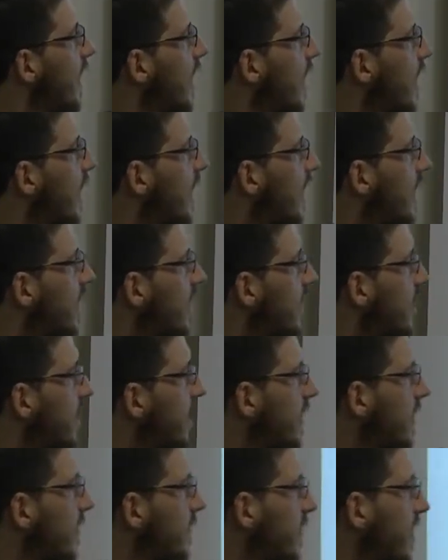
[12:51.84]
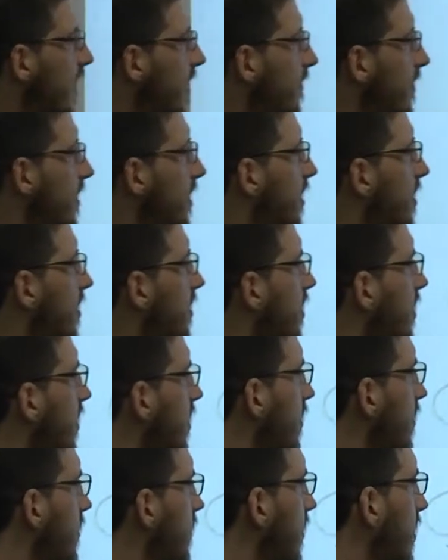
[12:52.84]
And yeah, this is
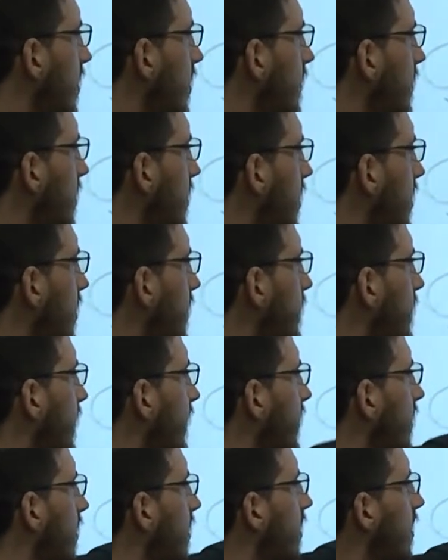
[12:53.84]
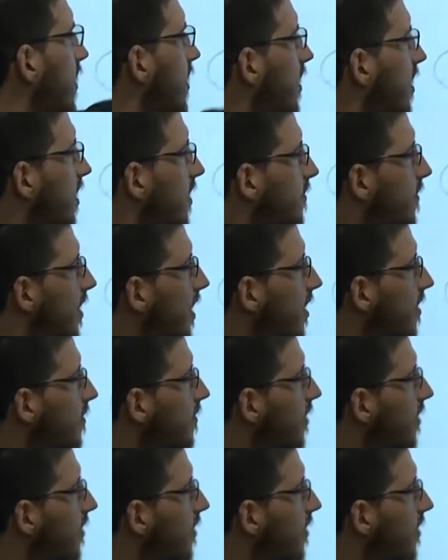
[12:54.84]
what I was saying with the Raspberry